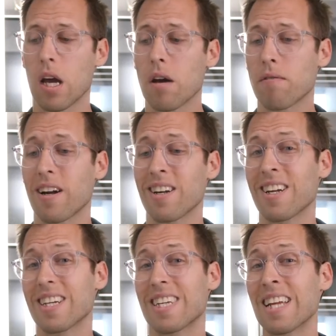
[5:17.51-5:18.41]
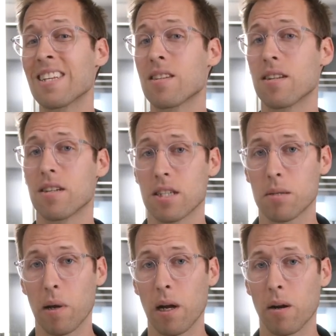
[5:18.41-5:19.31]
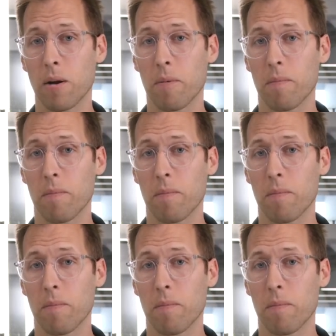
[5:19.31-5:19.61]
fighting against the despair.